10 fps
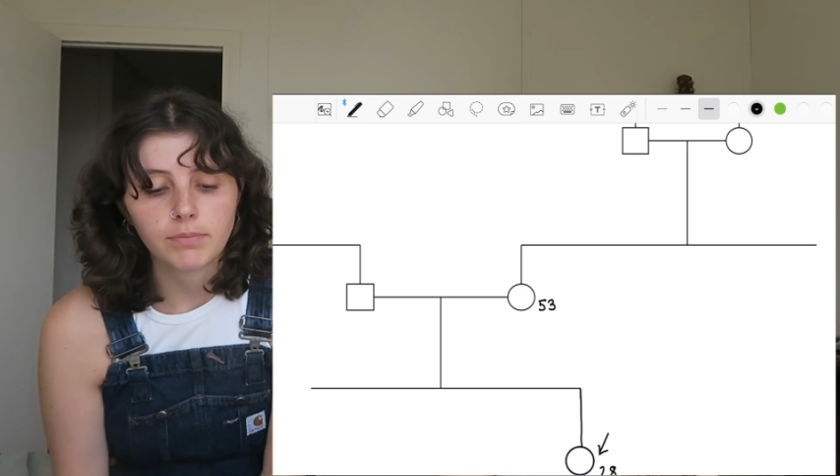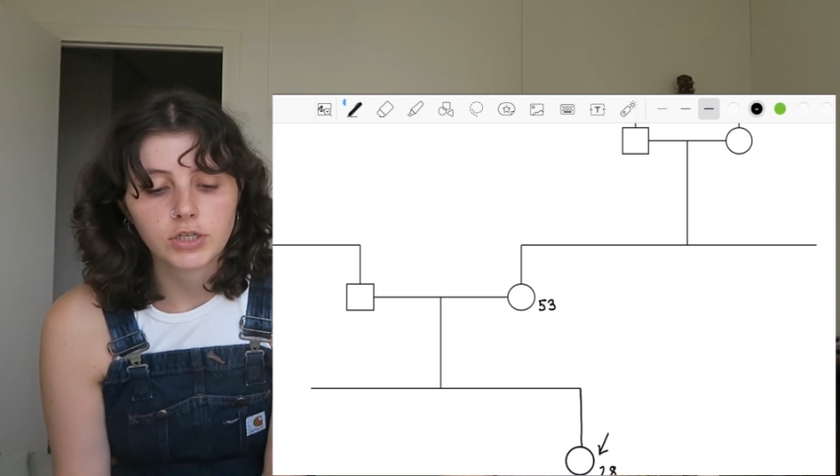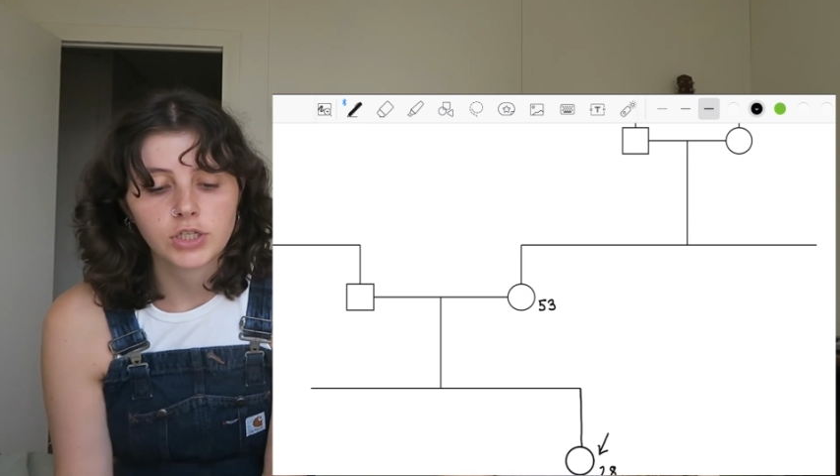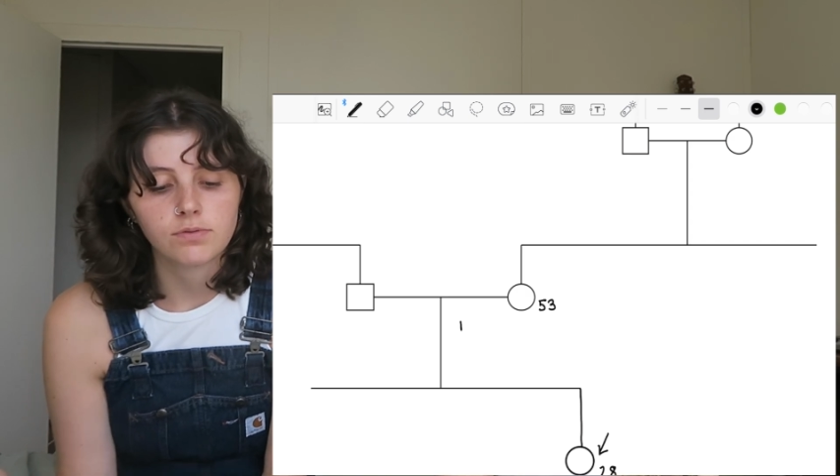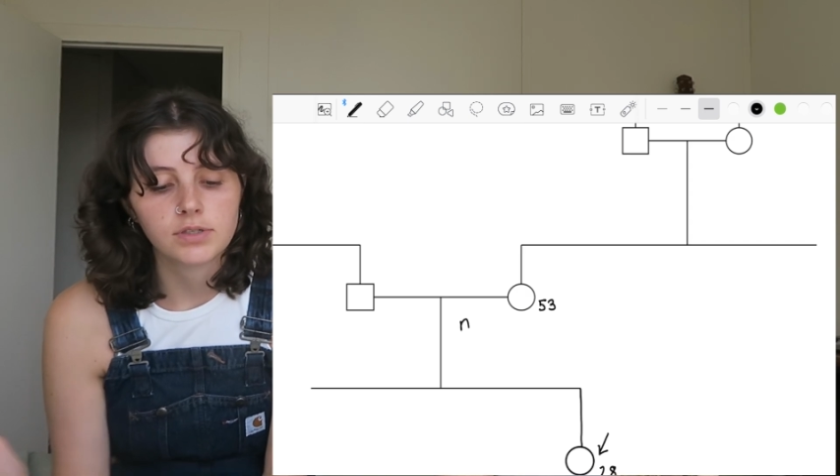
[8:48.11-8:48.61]

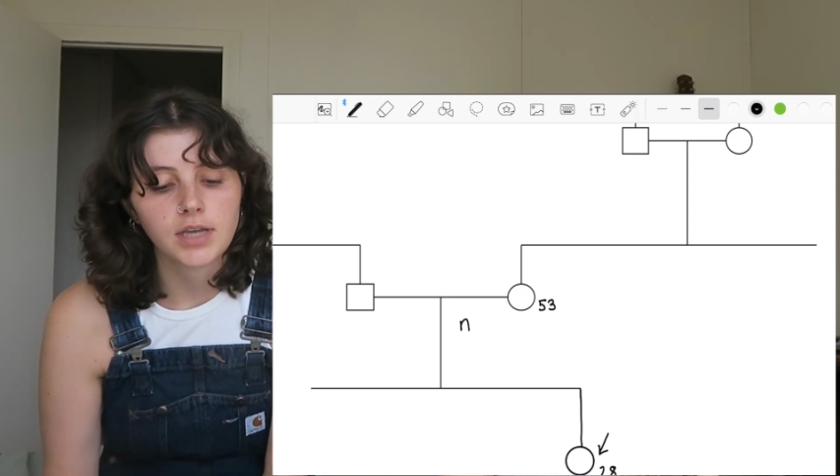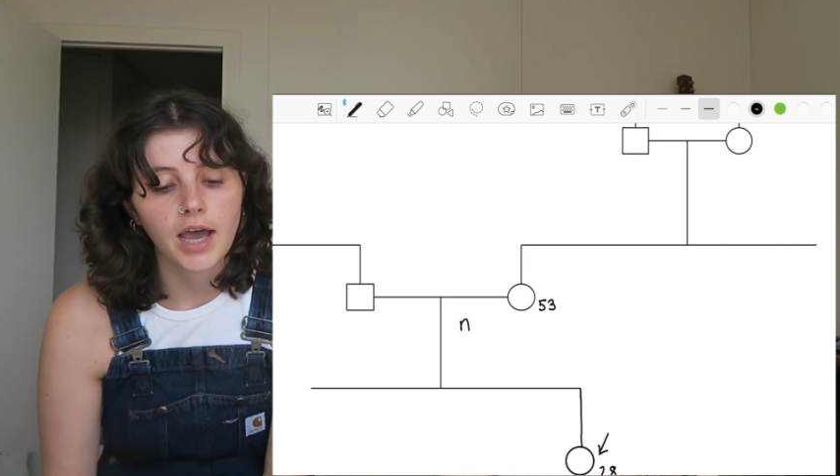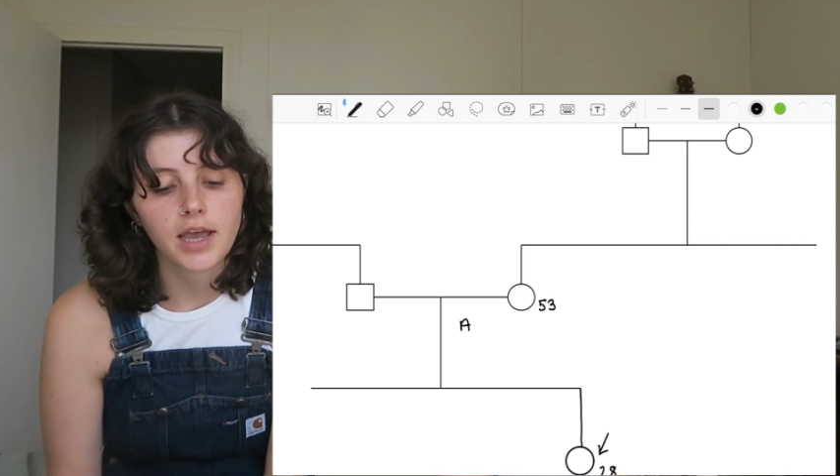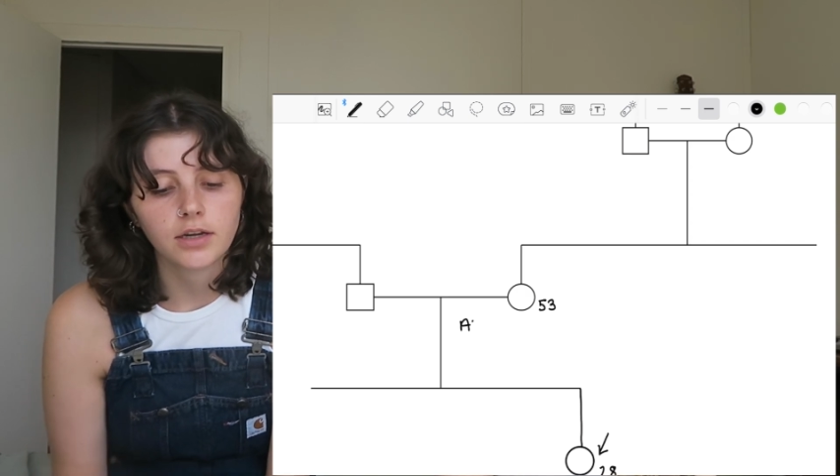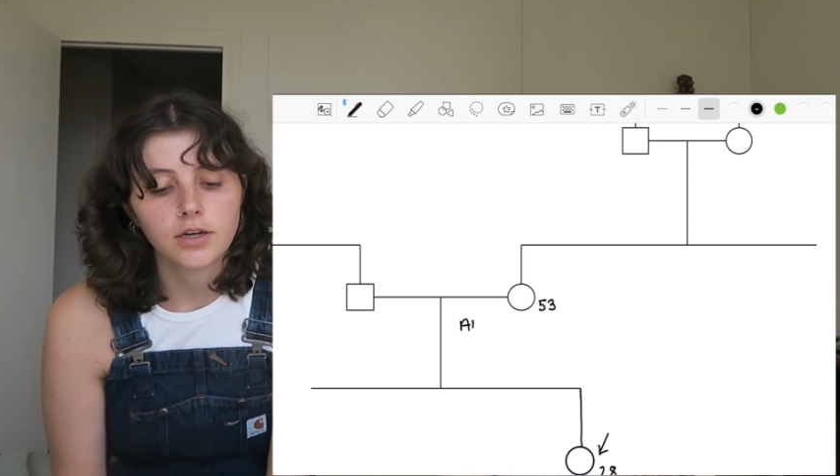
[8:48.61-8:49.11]
but she was
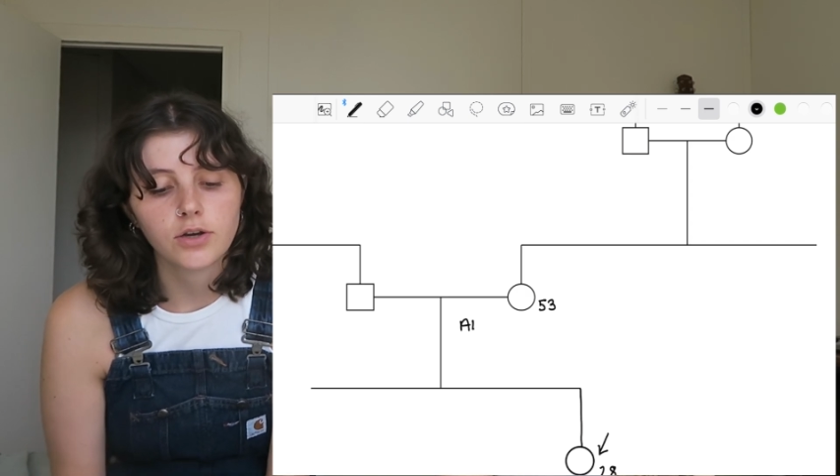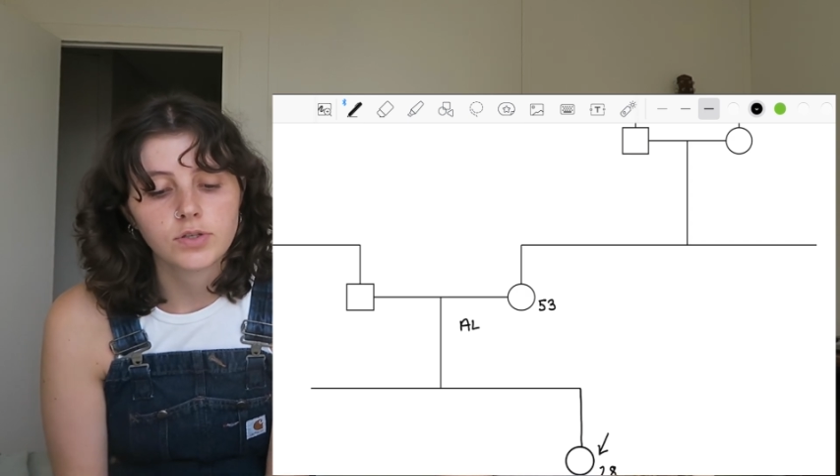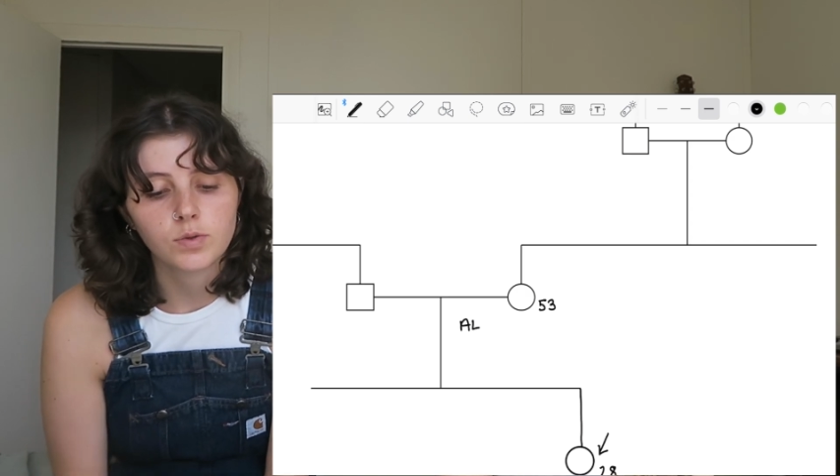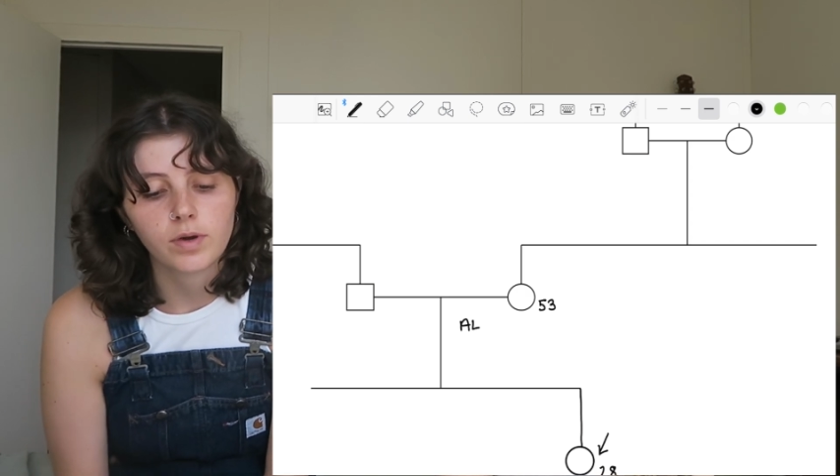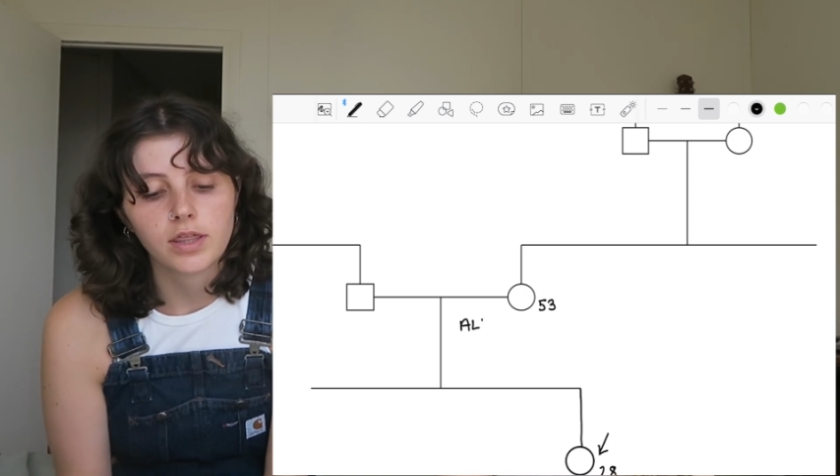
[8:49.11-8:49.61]

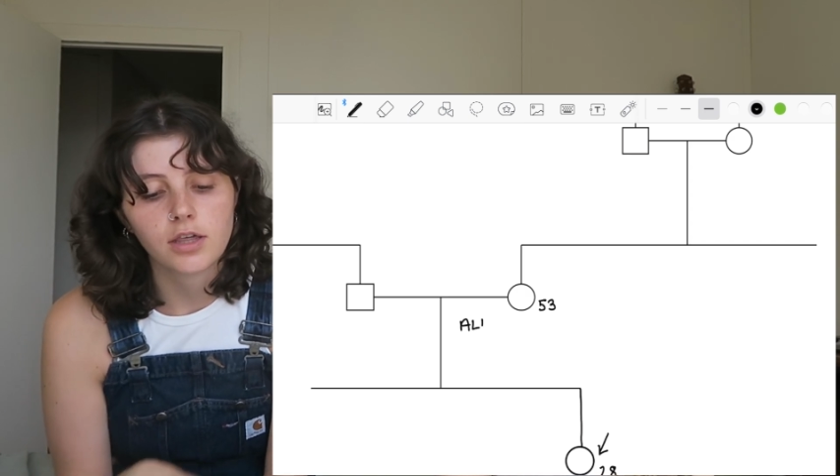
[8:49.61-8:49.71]
diagnosed with